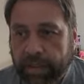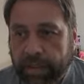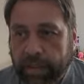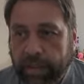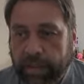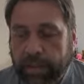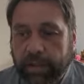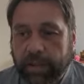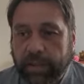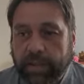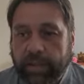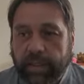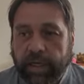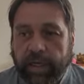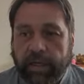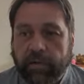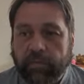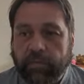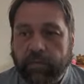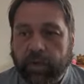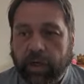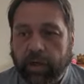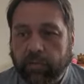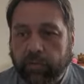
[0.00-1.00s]
The second
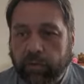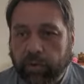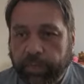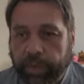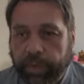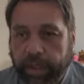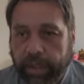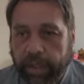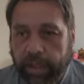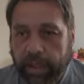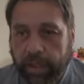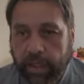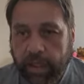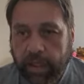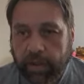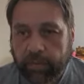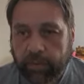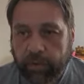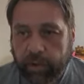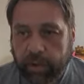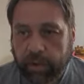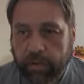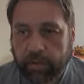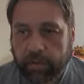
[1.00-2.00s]
one would be, and
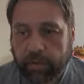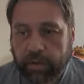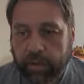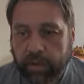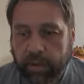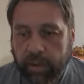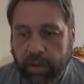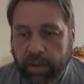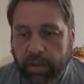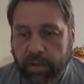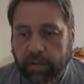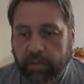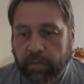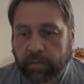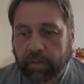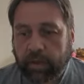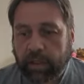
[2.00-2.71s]
we'll use this